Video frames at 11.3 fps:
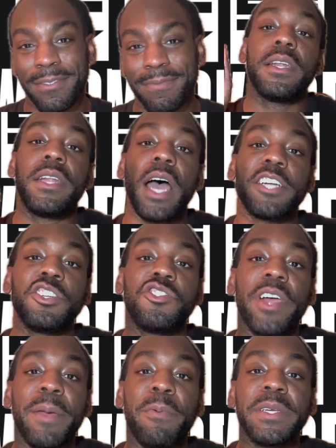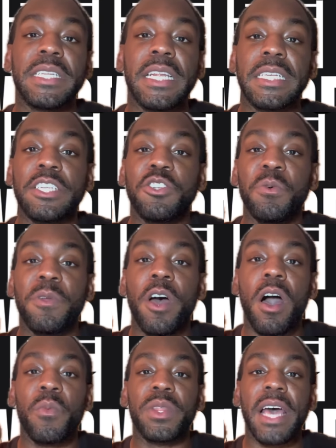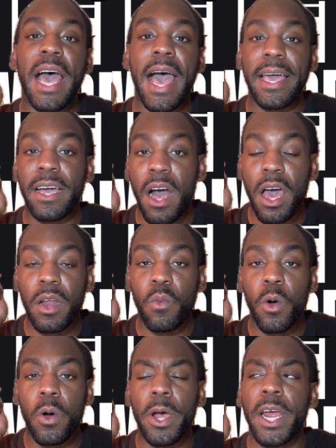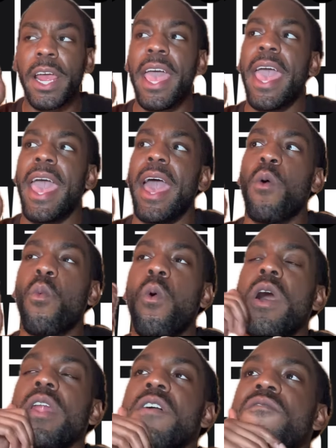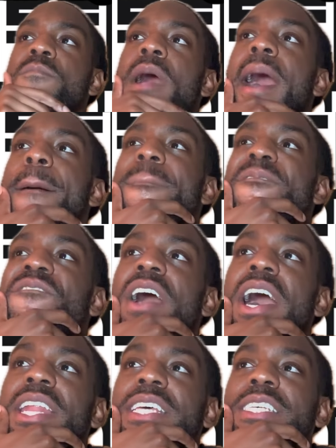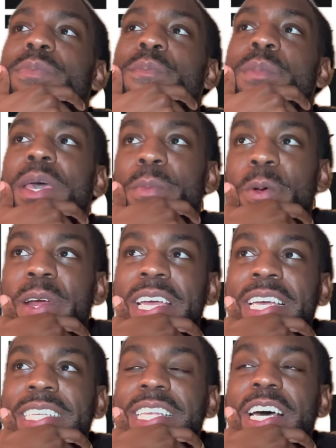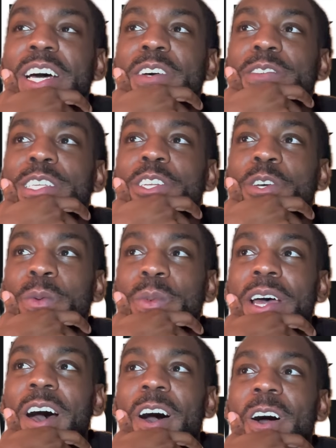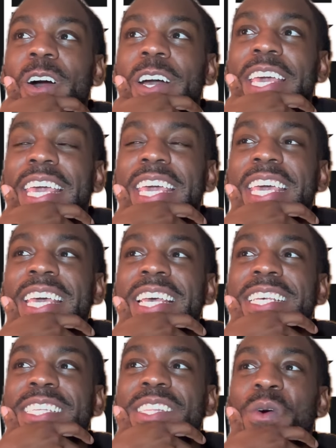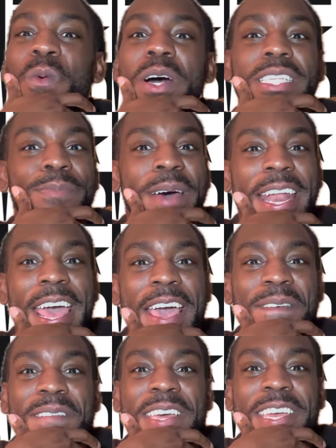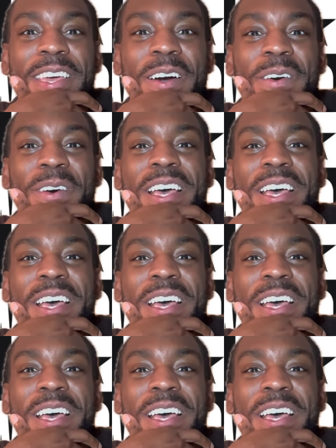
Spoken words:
Dr. Dre presented Snoop Dogg with the Icon Award. One of my fondest memories of Snoop Dogg is the What's My Name video.